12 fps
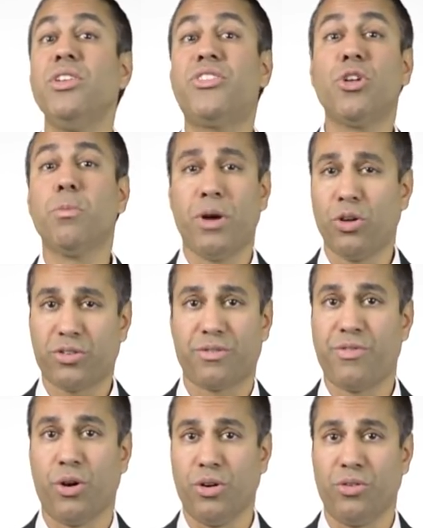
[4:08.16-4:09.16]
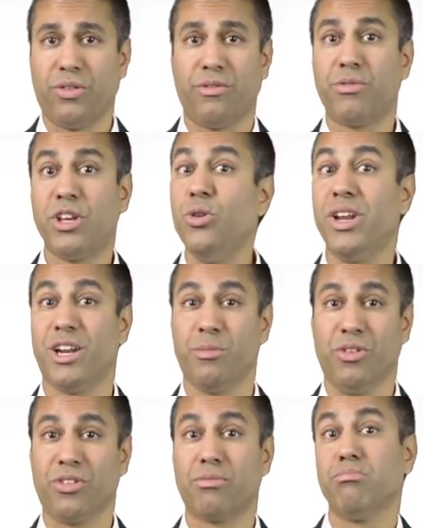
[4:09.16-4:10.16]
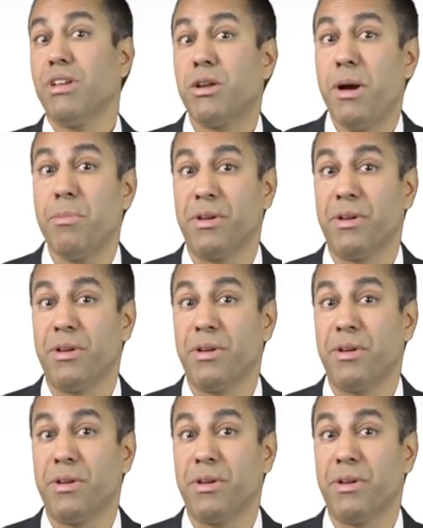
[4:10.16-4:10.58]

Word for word: You can still post photos of cute animals, like